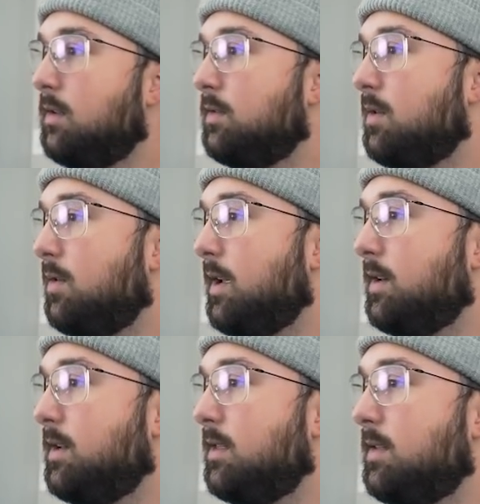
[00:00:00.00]
Let's go ahead
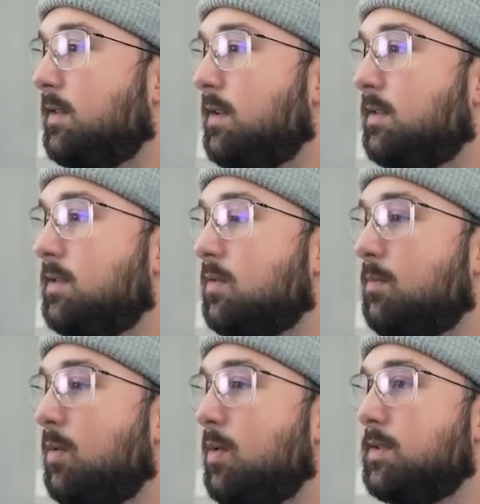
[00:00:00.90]
and get this instance
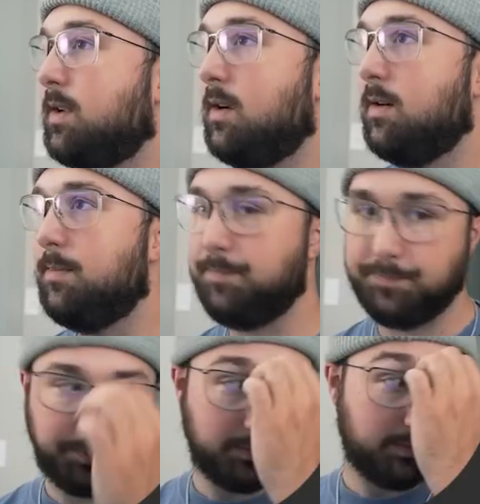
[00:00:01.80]
on points here.
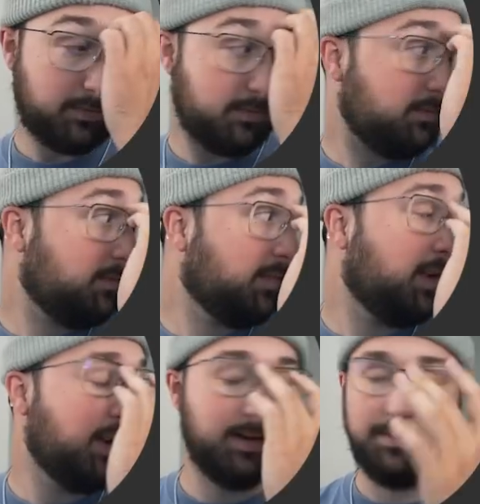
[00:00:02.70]

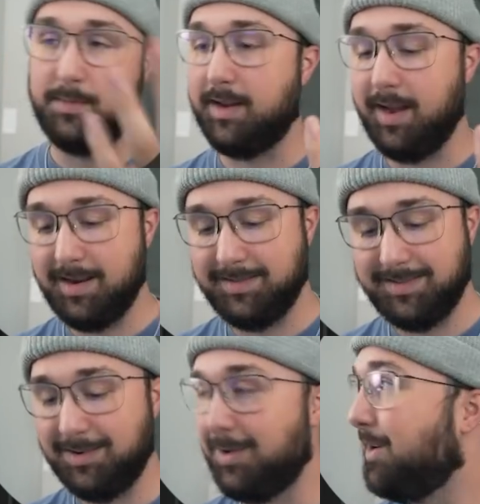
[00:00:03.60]
And my cat is
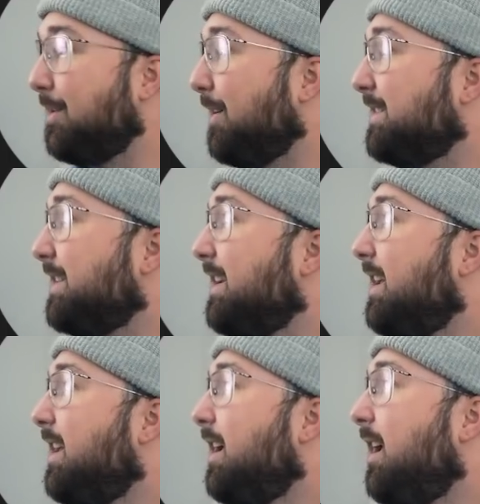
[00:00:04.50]
still going crazy.
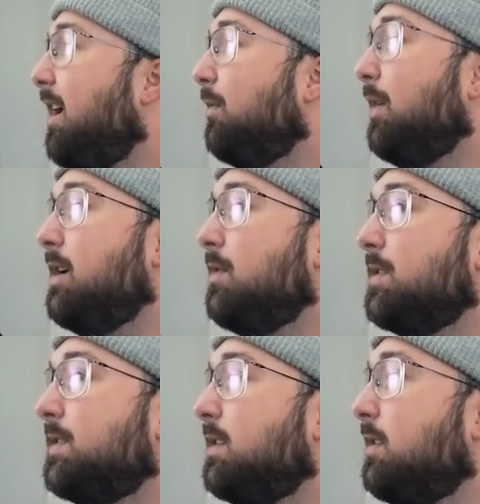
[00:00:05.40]
Right here in
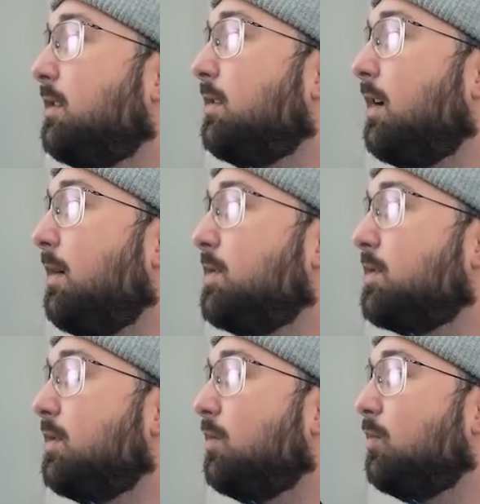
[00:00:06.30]
the cylinder, I'm
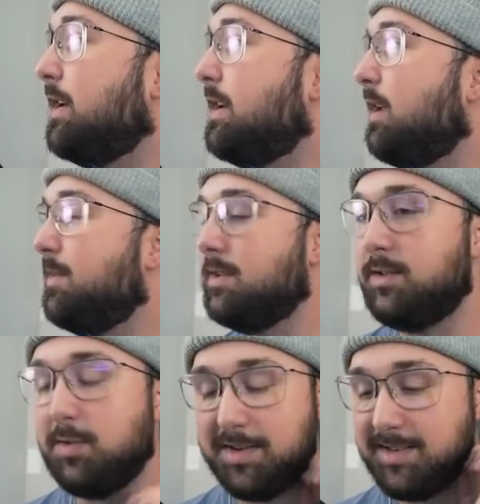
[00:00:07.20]
just gonna rename it
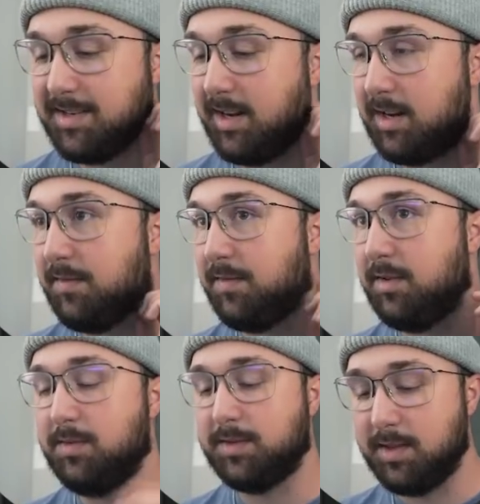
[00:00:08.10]
so it doesn't get
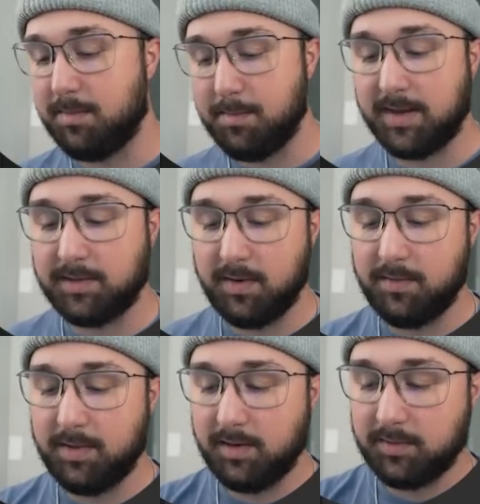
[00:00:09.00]
confused in the mess of
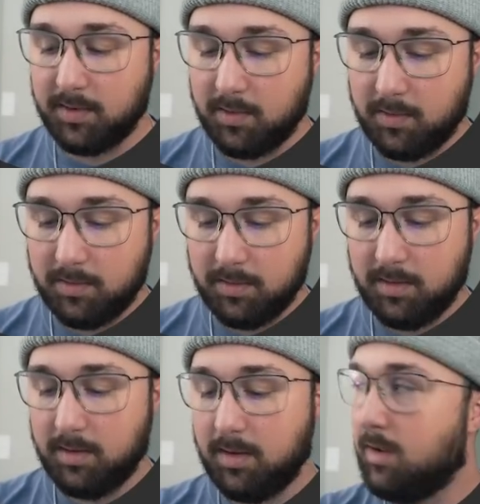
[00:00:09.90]
everything. So
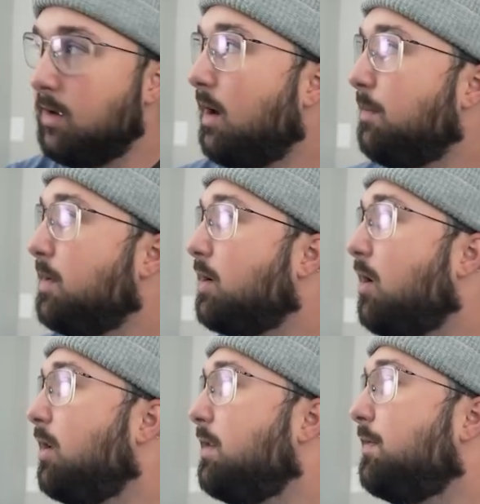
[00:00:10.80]
I'm gonna
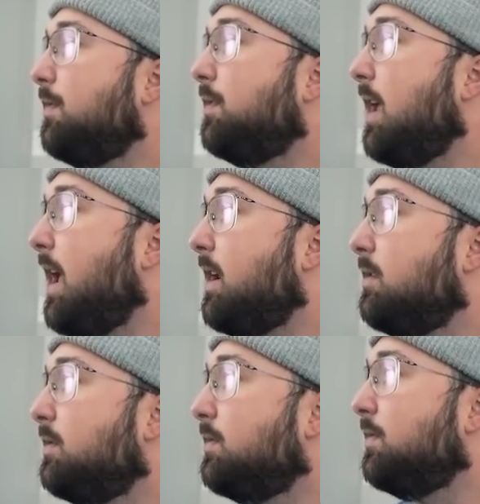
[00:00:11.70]
call it flat,
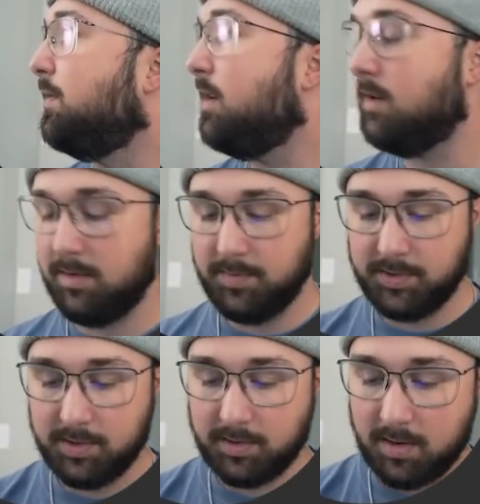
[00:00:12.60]
and the sphere, I'm
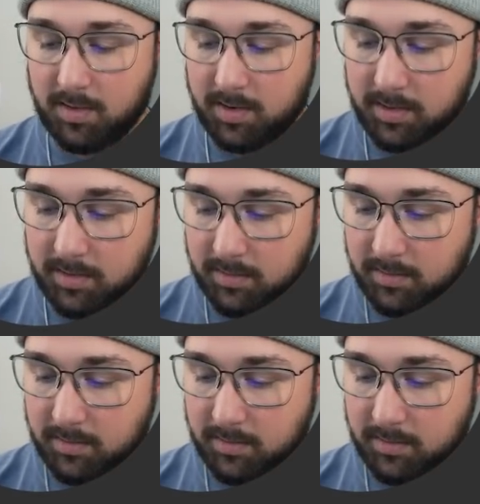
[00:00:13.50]
just gonna call it